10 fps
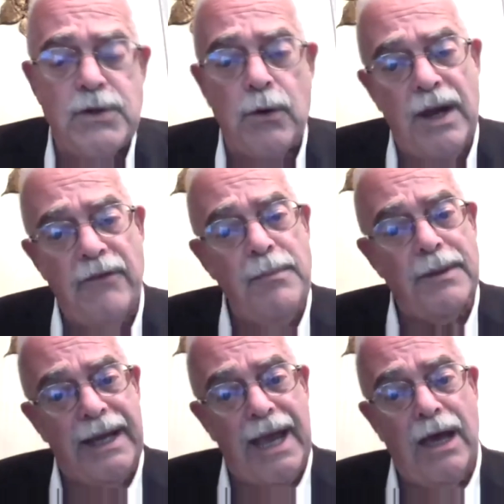So
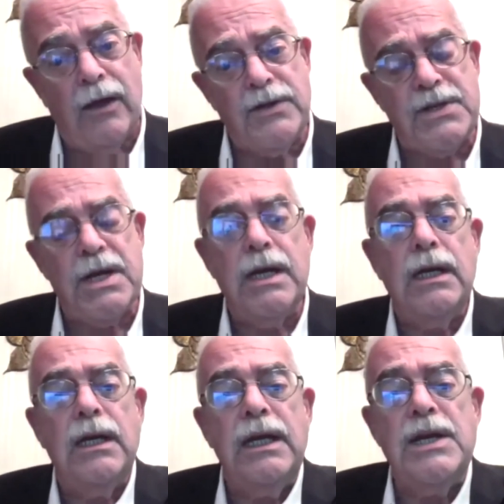everybody else
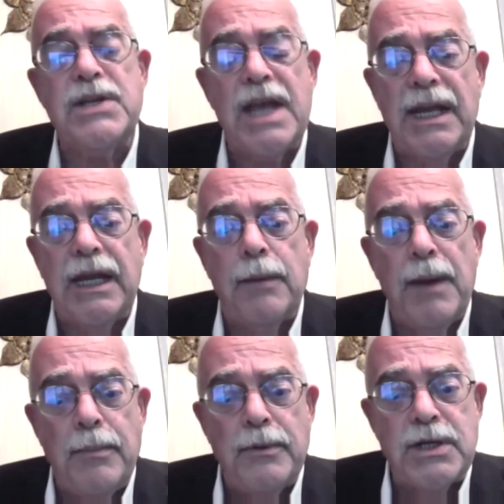is getting a
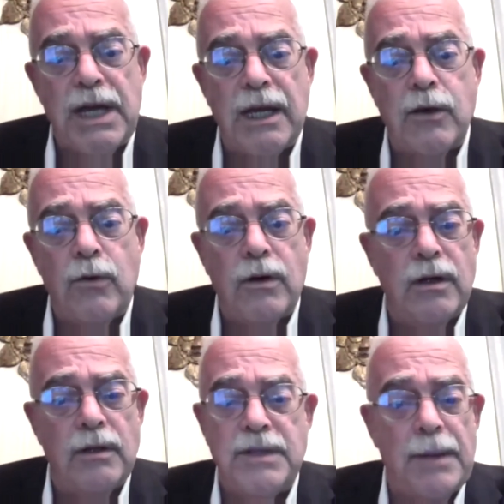paper check
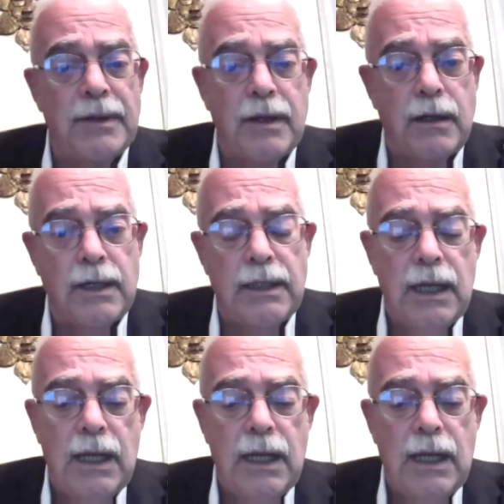or debit card,